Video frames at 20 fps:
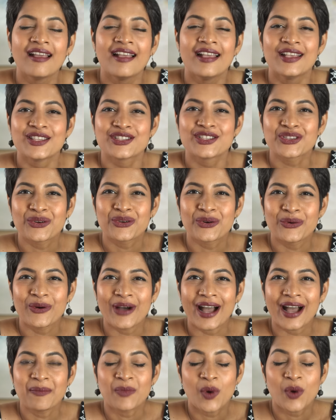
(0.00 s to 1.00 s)
So
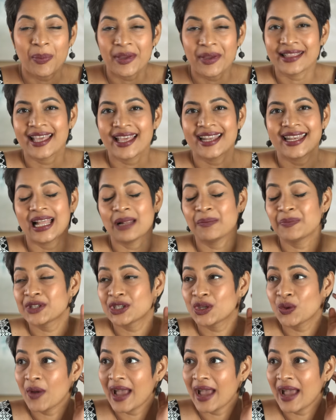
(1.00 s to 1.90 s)
I'm hoping that helps you,